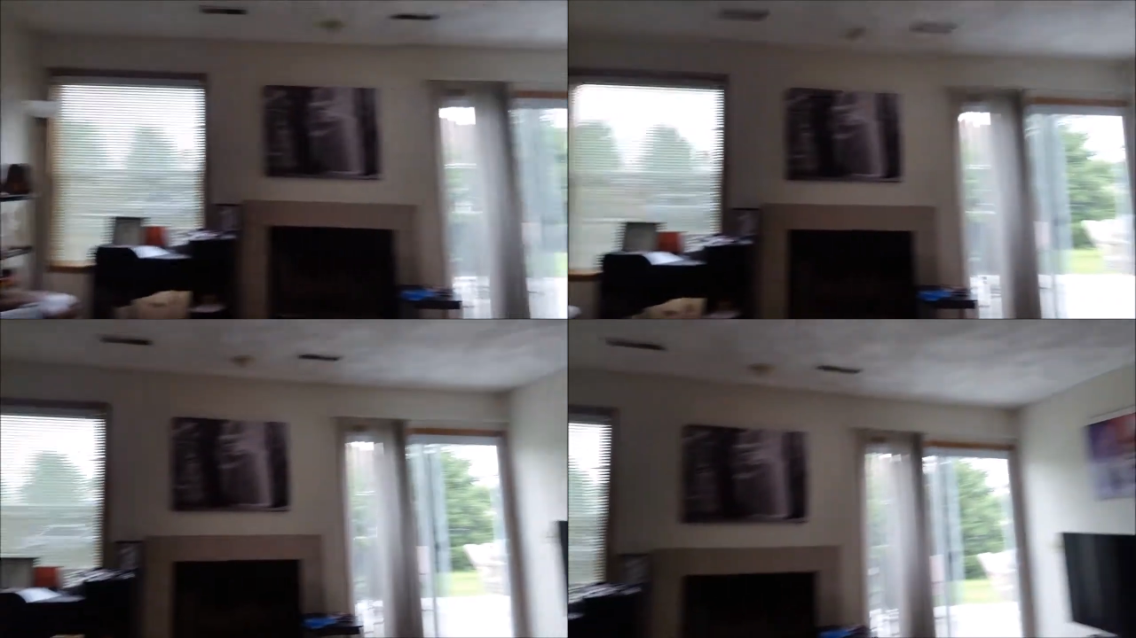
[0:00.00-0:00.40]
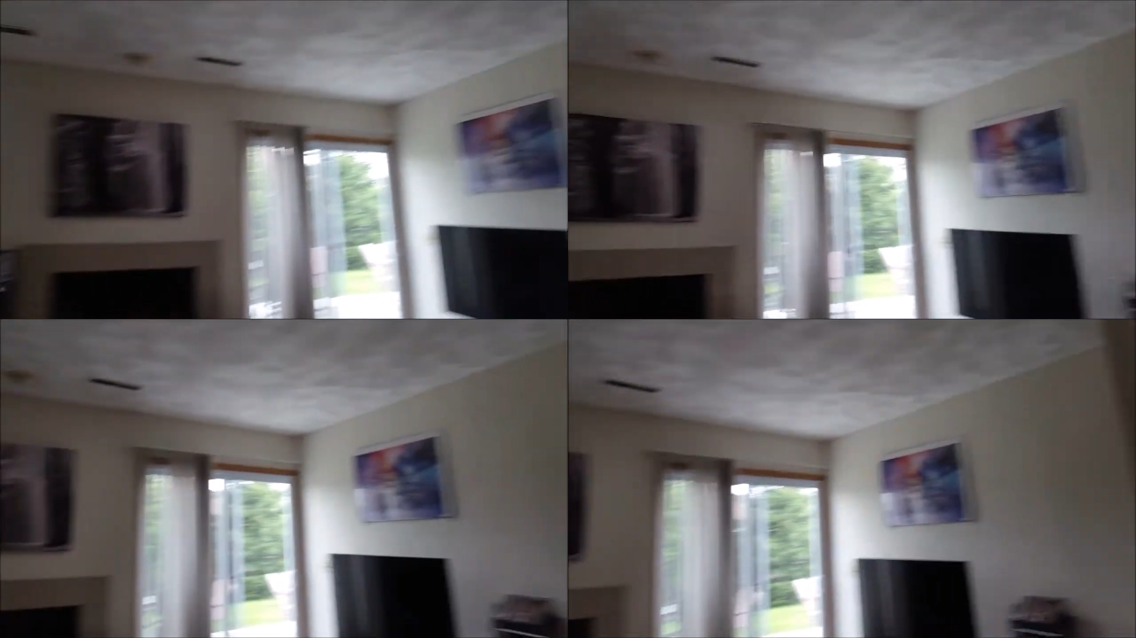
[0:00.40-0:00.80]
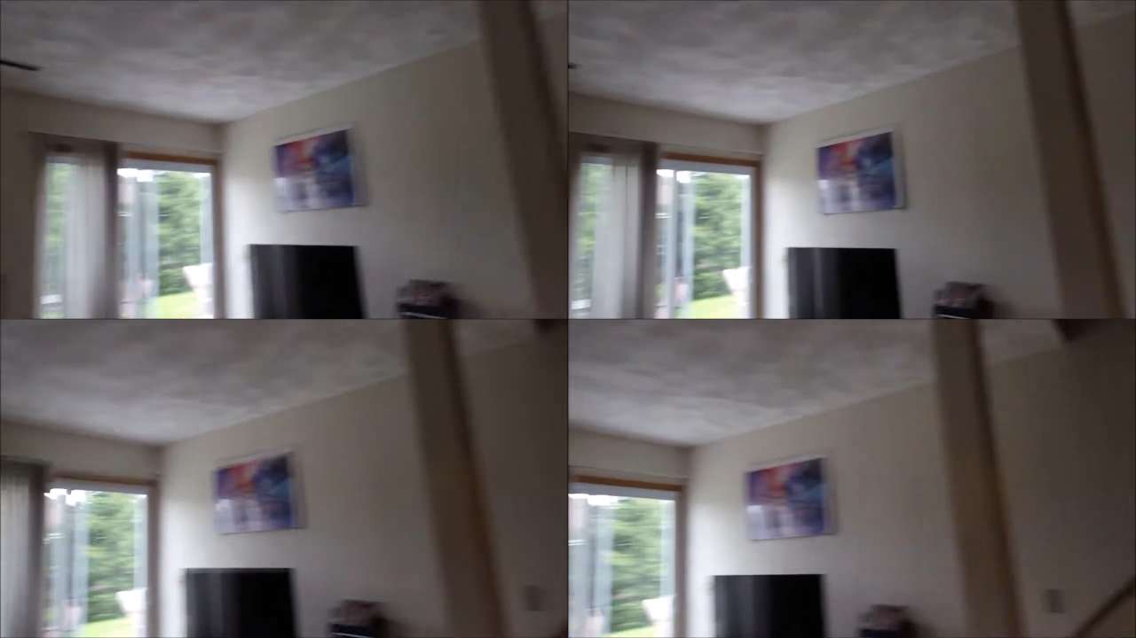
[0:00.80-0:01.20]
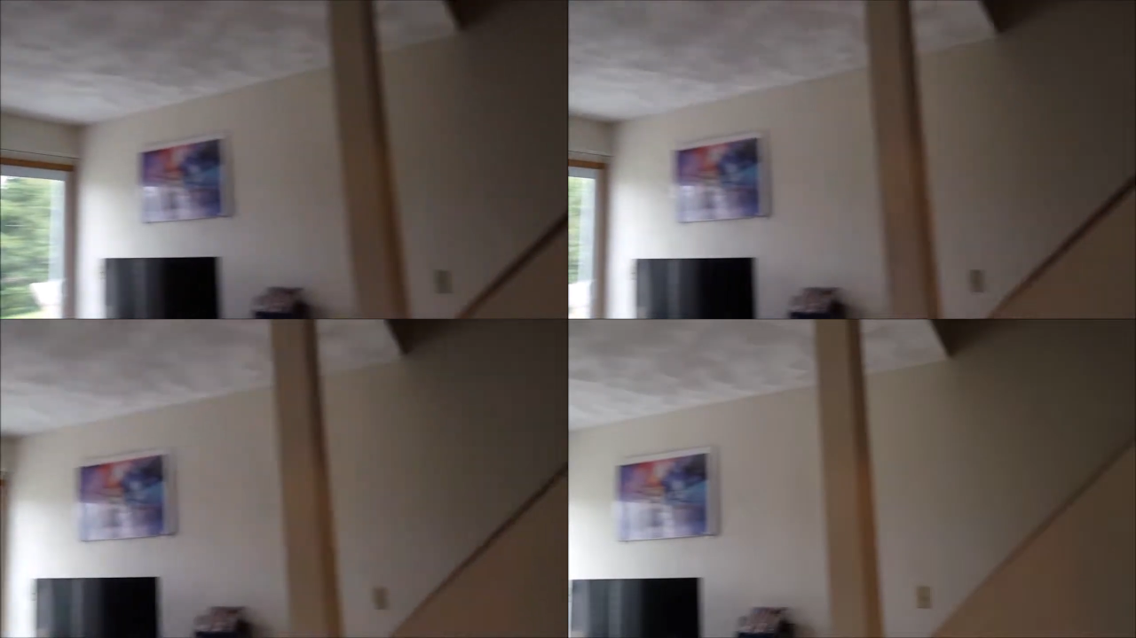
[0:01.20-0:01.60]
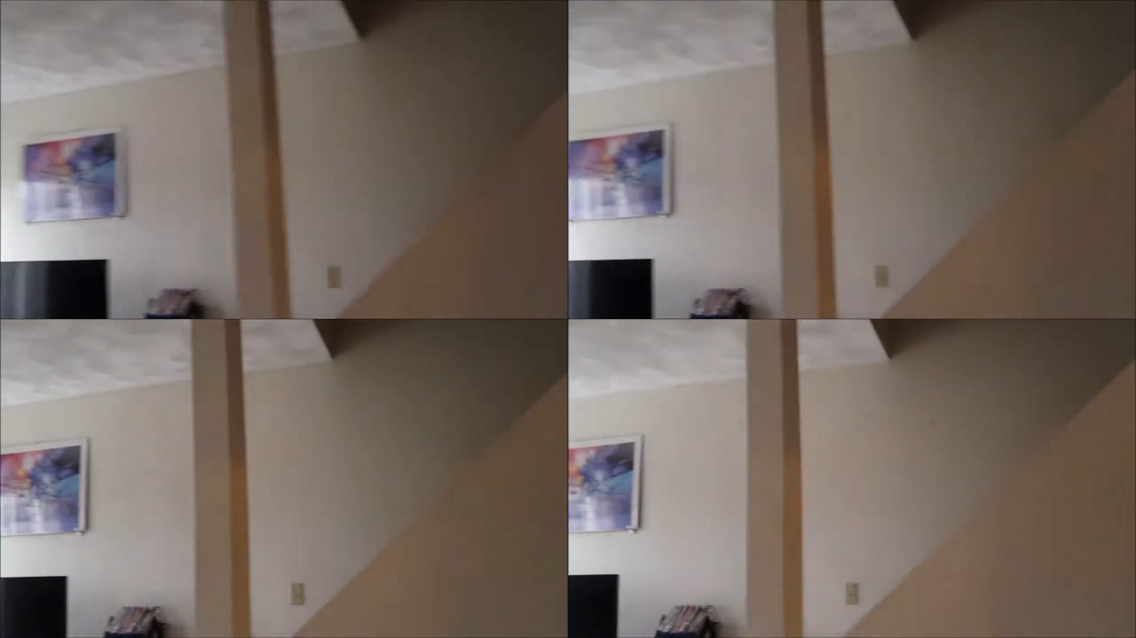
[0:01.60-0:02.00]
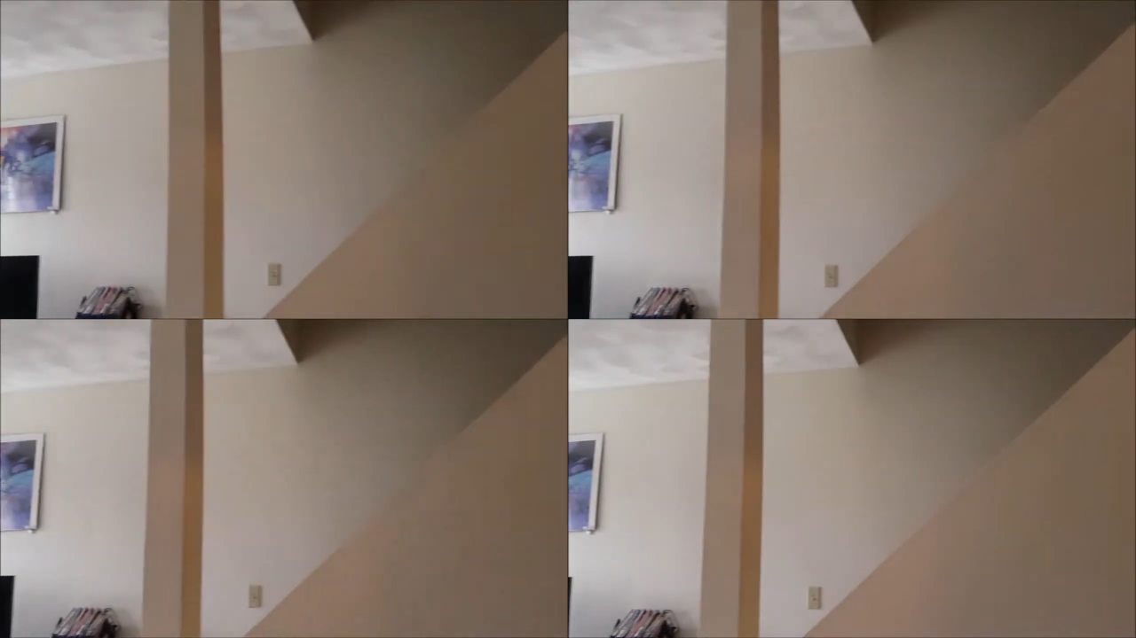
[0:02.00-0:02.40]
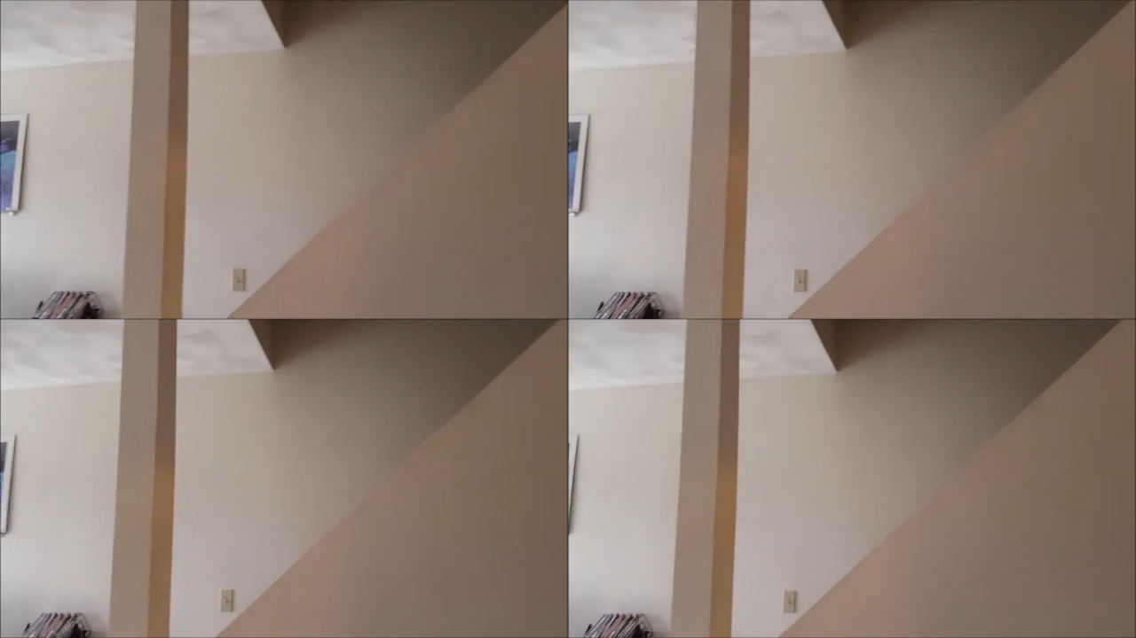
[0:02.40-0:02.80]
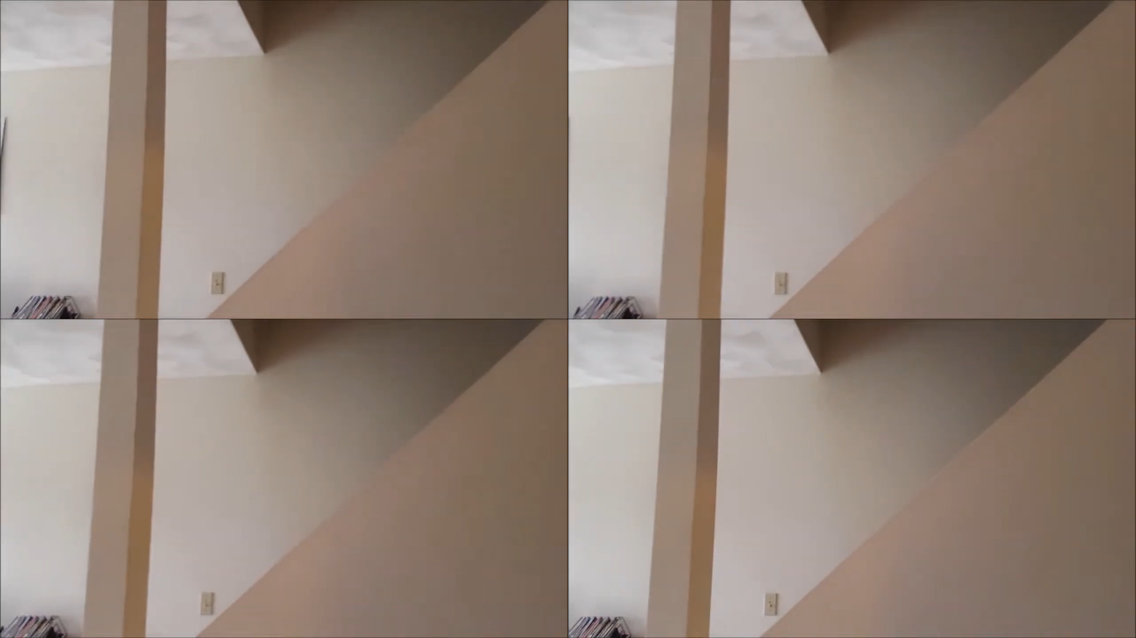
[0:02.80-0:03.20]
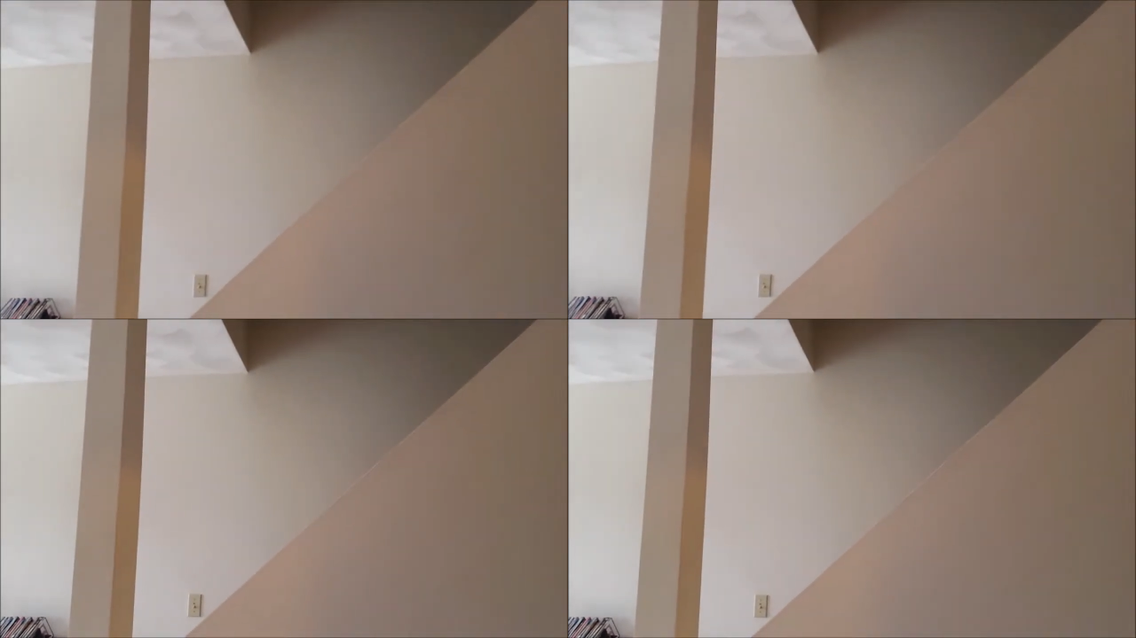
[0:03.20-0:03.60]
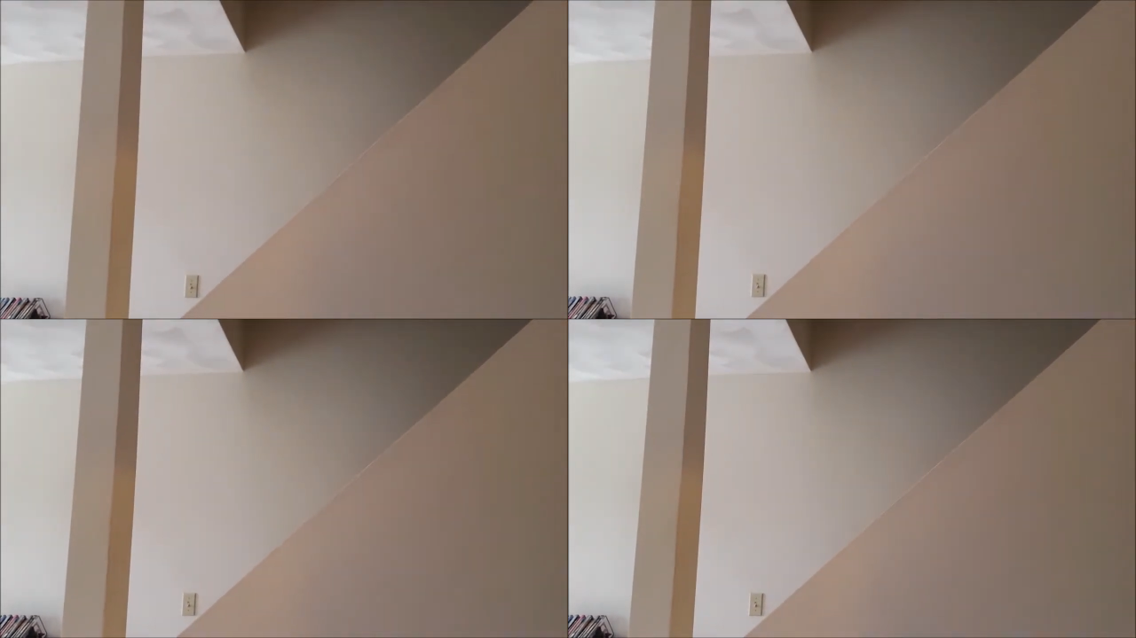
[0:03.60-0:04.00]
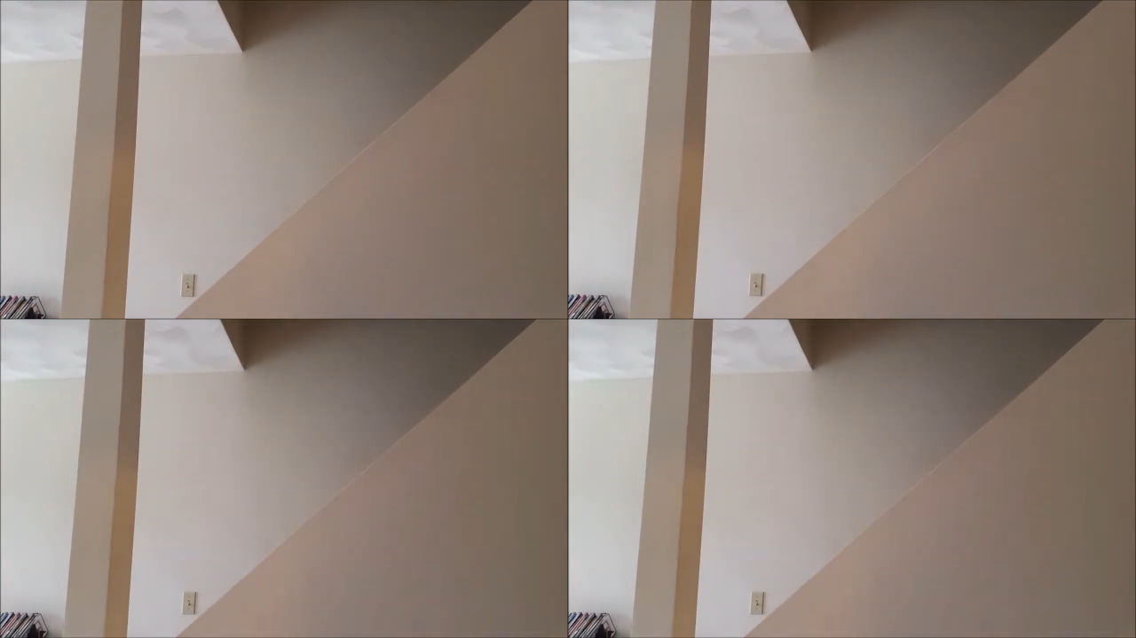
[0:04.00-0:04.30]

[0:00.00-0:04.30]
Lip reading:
(no speaker visible)